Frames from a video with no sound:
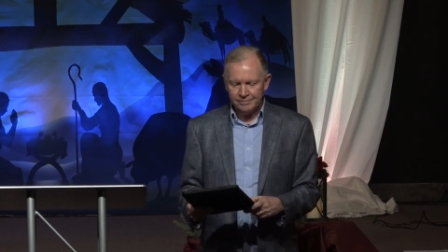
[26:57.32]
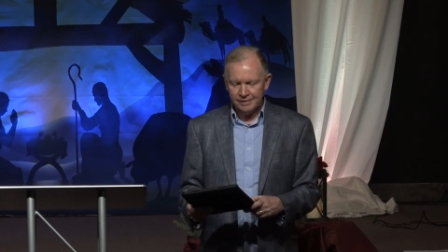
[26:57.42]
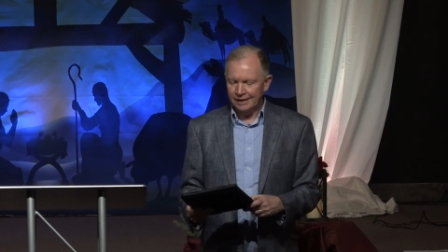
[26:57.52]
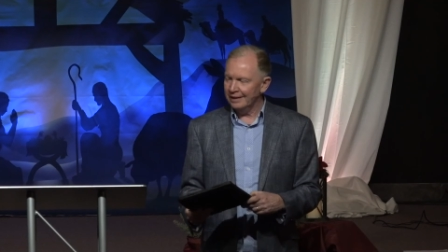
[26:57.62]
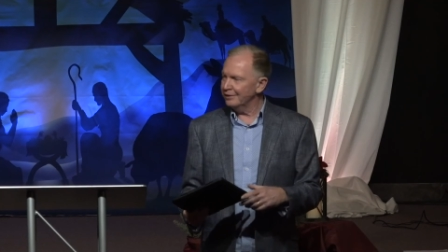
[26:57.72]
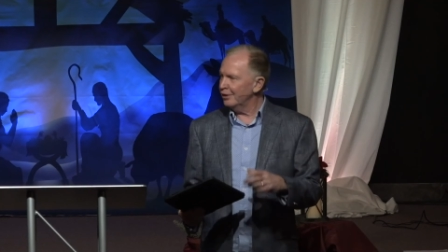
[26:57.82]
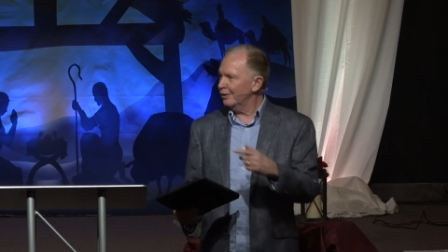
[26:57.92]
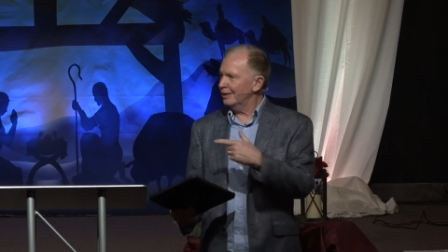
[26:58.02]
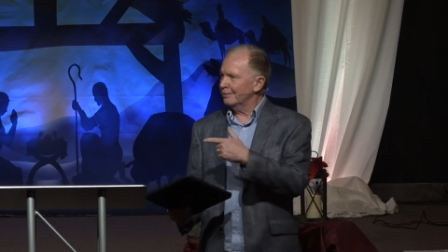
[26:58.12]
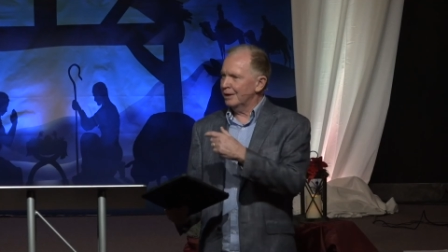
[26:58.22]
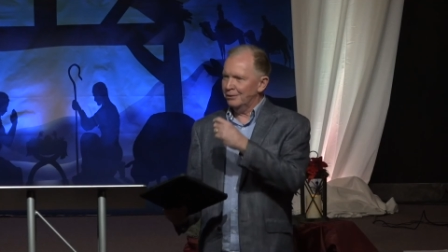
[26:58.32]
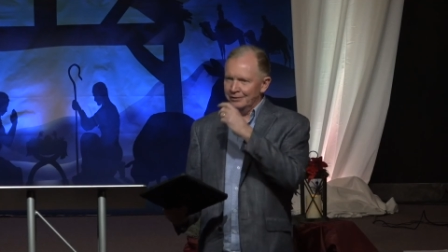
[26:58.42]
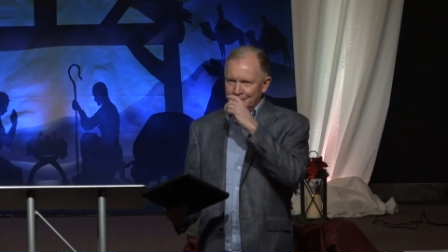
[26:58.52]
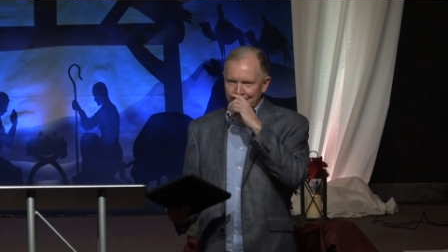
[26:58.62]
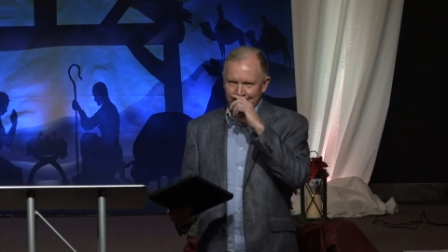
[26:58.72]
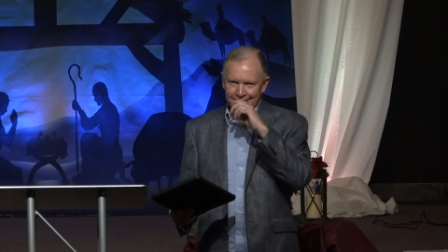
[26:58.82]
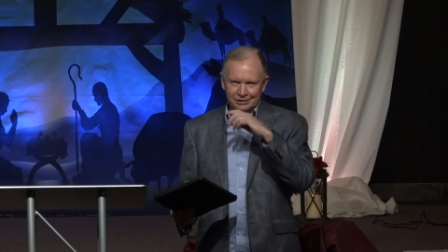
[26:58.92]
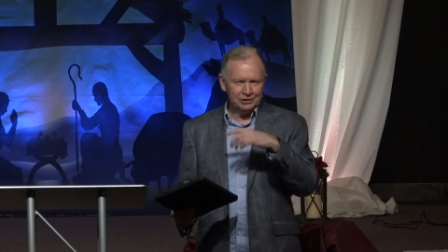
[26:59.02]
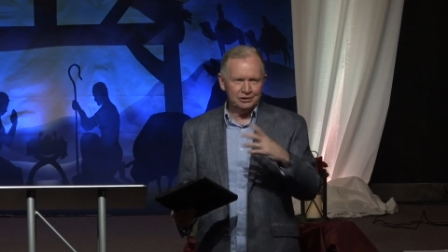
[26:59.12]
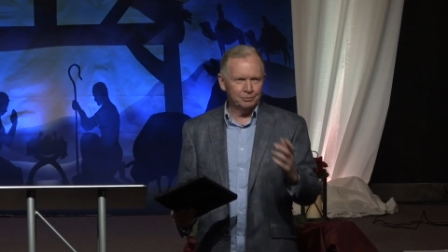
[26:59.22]
And you know, like my wife Melody,
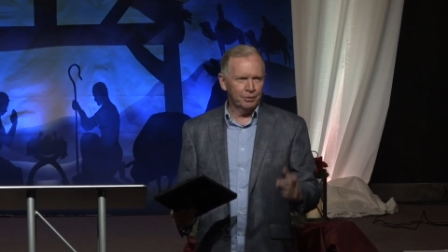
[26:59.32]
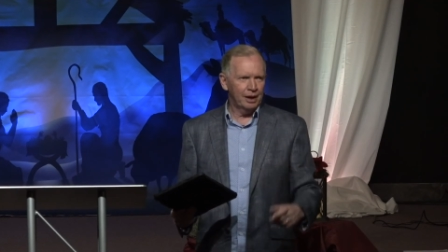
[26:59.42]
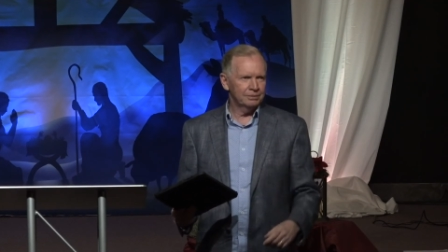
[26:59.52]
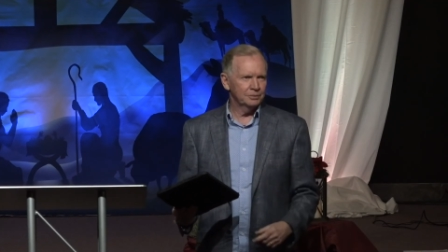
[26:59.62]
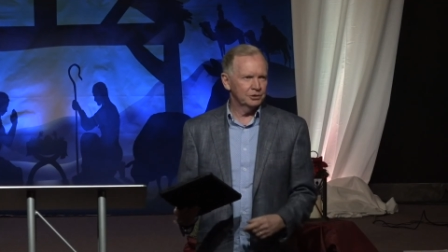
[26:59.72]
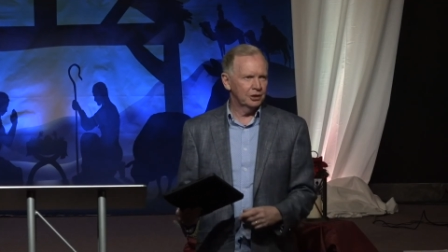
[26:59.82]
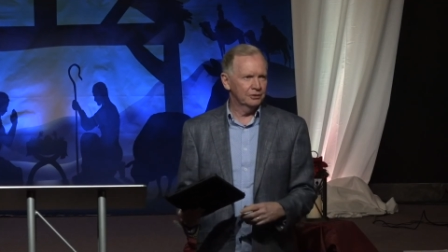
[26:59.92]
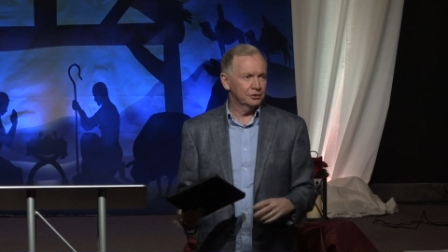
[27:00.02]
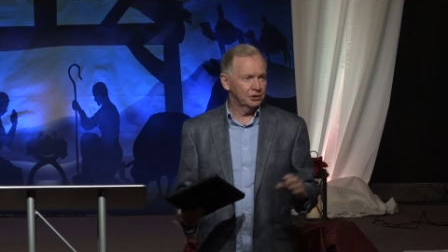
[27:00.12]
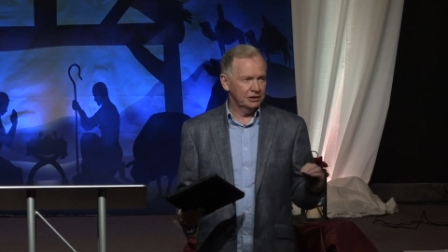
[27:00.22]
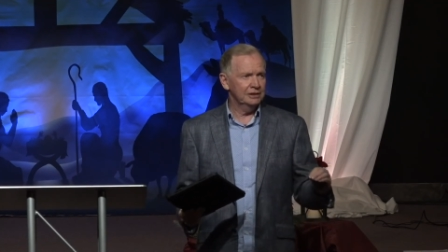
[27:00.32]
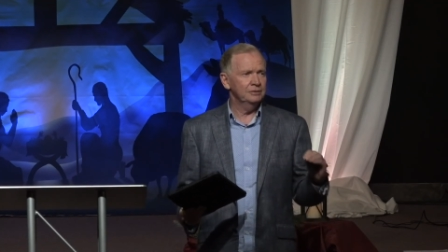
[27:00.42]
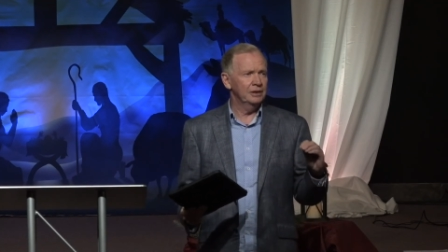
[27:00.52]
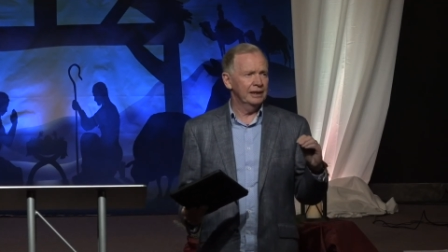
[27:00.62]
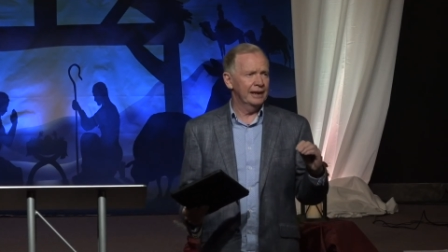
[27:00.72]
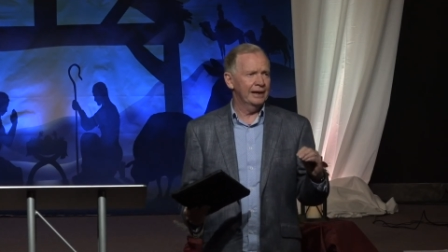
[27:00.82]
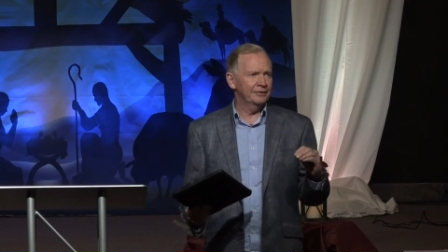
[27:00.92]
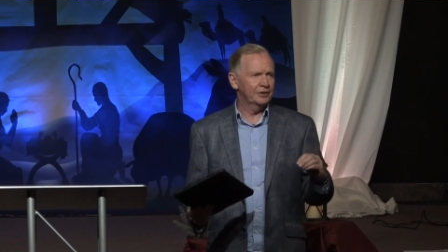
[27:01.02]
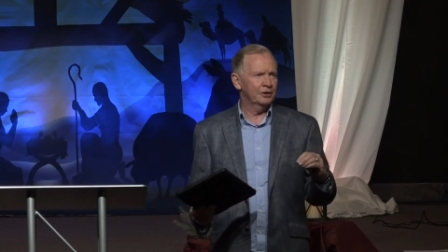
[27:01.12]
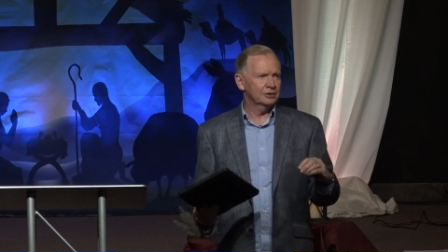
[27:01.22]
she's a problem solver. She and
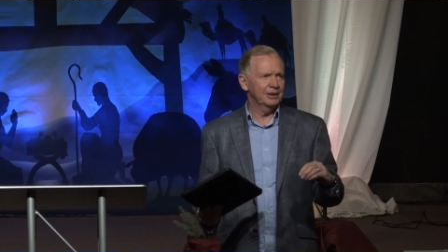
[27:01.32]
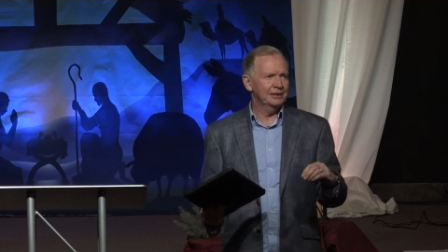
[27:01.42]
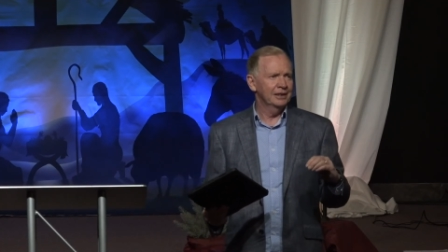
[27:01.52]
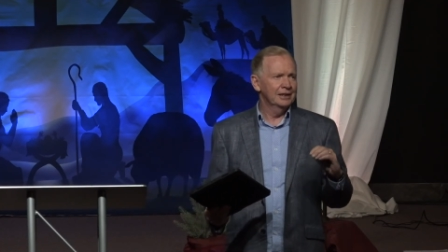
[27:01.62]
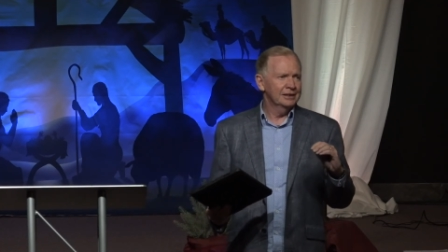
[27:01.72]
I've talked about it.